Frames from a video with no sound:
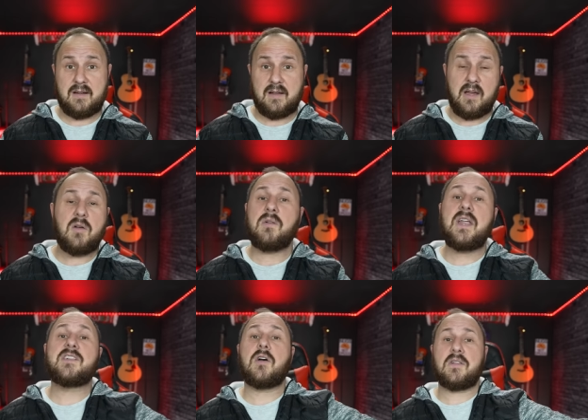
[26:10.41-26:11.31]
You don't
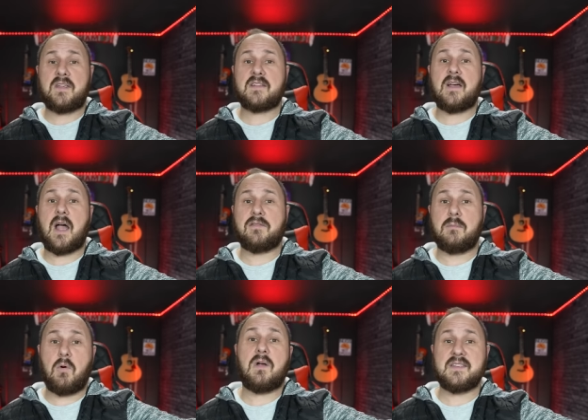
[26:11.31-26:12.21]
need to go to TikTok
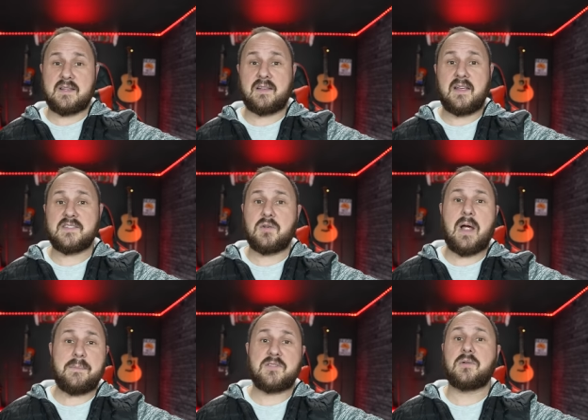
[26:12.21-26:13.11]
for morons like this
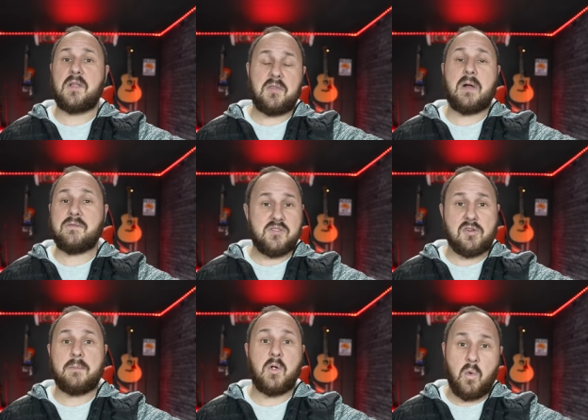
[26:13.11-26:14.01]
who absolutely thrive in
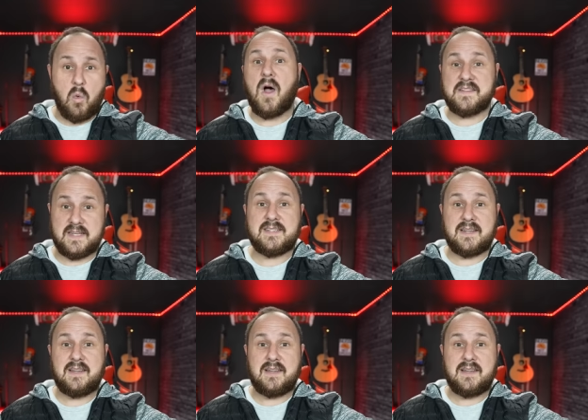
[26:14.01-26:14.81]
drama who want it